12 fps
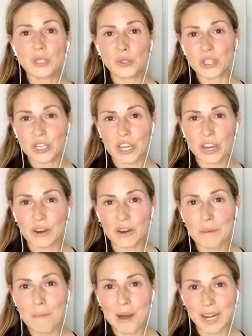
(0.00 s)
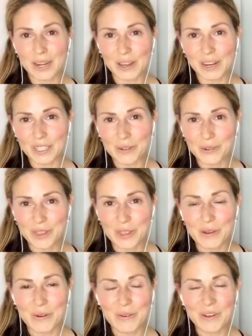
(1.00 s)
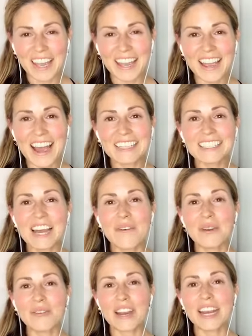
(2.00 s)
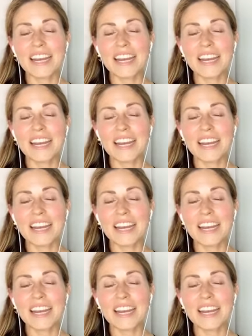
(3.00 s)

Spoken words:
to share my knowledge with you. Okay, guys, have a great